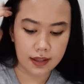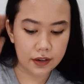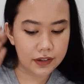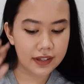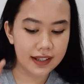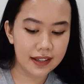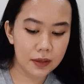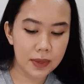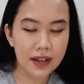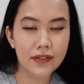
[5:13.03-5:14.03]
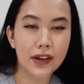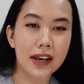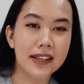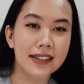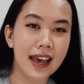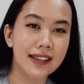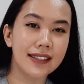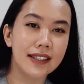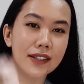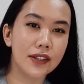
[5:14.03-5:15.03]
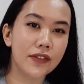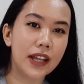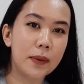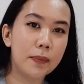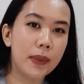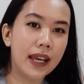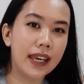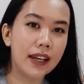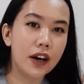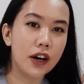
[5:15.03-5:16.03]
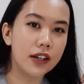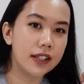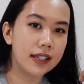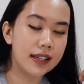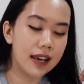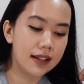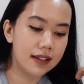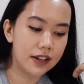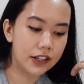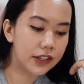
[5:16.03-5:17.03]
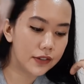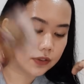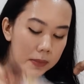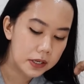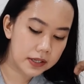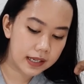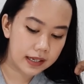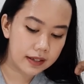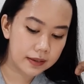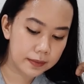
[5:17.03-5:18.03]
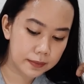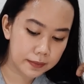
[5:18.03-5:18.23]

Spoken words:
There's a little bit of a essence of like playing hard to get here too from their side.